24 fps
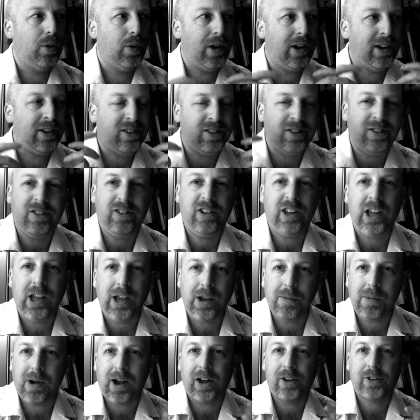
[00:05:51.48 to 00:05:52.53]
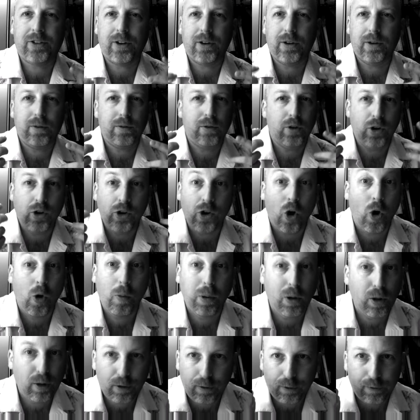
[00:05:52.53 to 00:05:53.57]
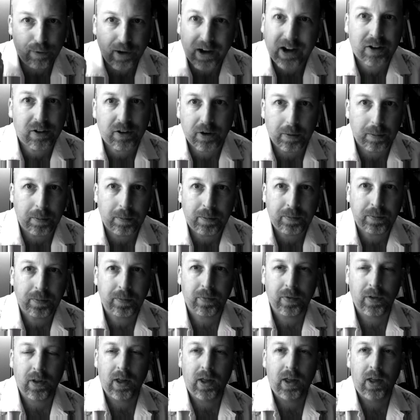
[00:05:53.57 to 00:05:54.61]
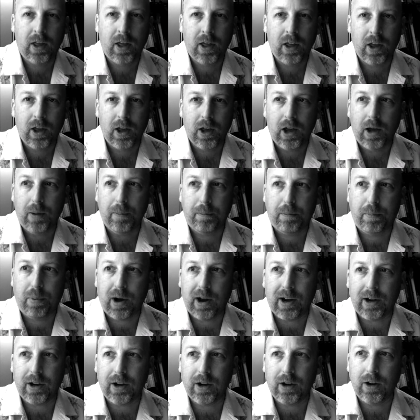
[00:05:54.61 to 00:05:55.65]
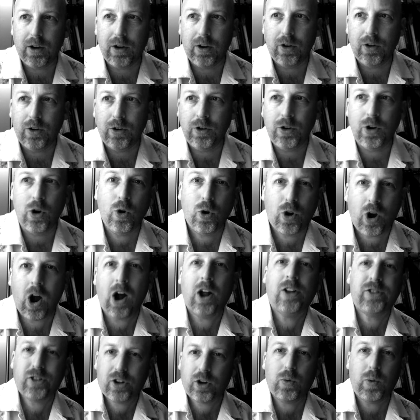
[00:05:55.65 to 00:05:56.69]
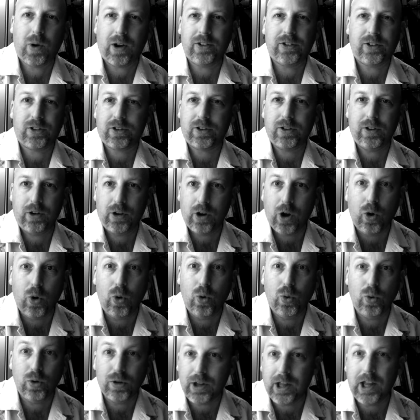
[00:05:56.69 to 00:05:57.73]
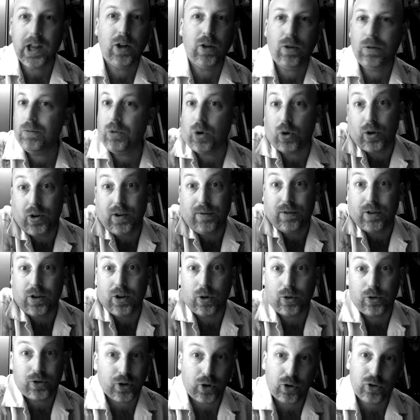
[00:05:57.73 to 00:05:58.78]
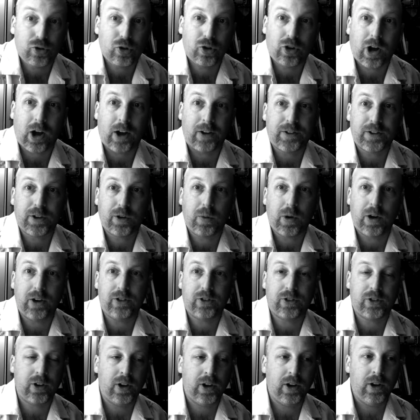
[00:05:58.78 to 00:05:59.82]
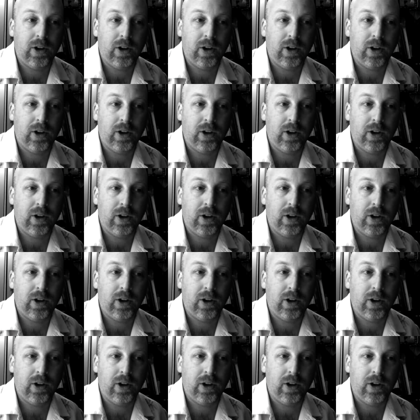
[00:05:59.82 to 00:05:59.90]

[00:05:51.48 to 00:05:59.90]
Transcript: esteem as a noble victim, but no consequence, no legal or even no social consequence